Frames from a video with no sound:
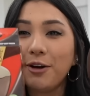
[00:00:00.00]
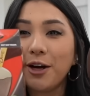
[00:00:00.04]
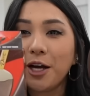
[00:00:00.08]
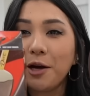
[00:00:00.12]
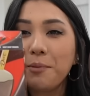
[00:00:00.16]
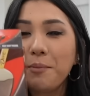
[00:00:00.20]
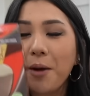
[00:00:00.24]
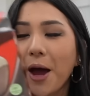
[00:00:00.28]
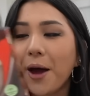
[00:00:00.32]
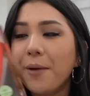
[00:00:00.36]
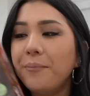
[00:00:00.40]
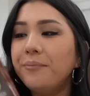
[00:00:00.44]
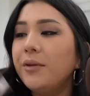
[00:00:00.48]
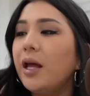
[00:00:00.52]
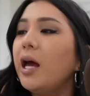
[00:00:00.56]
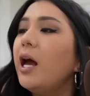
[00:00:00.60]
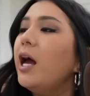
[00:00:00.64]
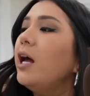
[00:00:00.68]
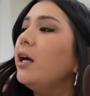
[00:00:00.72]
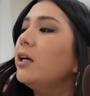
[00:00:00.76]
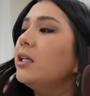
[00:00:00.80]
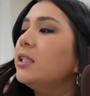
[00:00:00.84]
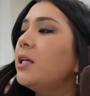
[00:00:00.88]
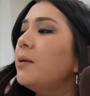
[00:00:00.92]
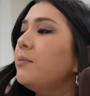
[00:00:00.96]
recommend,
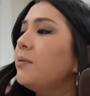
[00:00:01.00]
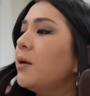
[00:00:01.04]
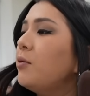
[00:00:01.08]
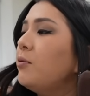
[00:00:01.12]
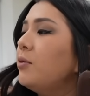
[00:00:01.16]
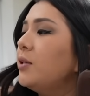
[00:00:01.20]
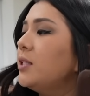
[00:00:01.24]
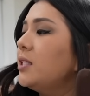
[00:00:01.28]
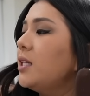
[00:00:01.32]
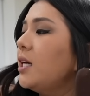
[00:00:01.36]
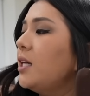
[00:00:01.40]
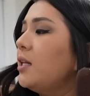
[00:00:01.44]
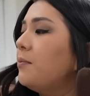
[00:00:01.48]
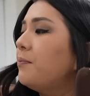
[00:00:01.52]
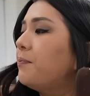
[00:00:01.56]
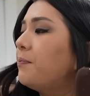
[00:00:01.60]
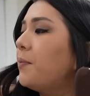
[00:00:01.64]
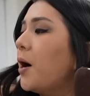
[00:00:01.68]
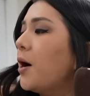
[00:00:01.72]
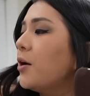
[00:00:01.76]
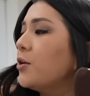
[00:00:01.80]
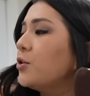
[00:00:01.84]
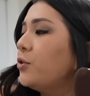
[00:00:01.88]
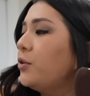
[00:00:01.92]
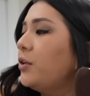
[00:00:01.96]
except I will say the
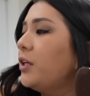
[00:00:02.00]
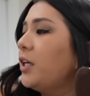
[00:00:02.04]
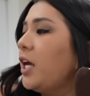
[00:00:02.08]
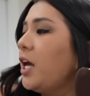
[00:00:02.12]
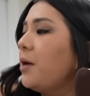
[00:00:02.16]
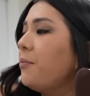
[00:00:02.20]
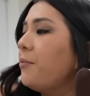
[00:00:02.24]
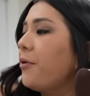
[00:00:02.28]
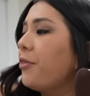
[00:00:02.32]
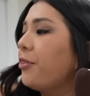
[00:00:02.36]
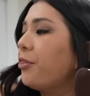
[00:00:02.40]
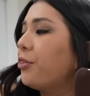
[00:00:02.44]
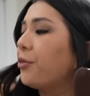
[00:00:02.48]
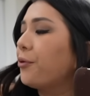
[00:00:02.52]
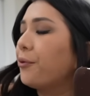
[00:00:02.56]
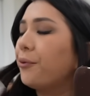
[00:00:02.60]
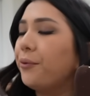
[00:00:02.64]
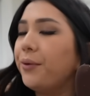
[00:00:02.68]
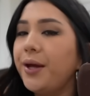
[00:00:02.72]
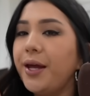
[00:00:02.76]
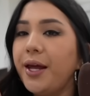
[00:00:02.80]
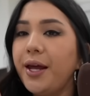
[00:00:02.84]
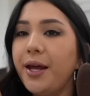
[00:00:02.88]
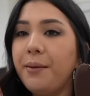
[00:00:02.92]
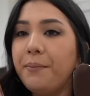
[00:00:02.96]
box only came with
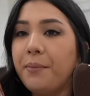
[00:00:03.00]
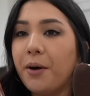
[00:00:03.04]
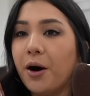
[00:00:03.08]
three